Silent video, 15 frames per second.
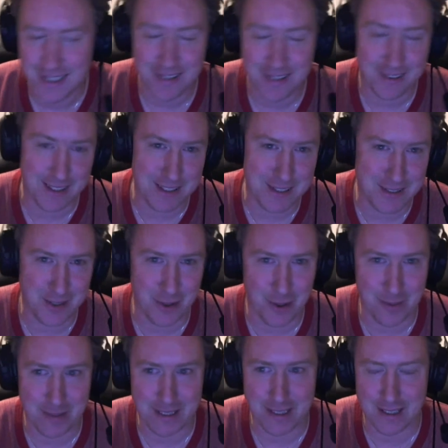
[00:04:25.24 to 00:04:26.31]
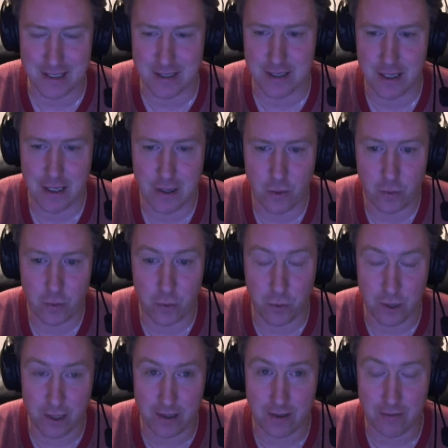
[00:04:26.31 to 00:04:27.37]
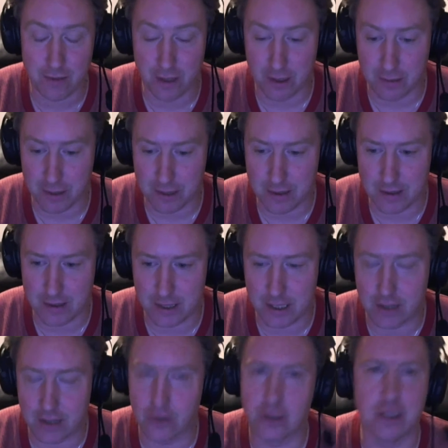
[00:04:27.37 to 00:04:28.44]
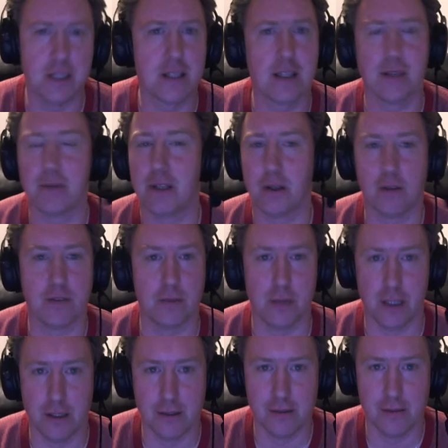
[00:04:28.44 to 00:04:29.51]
this comment is where I really wanted to, I could easily have been off in one,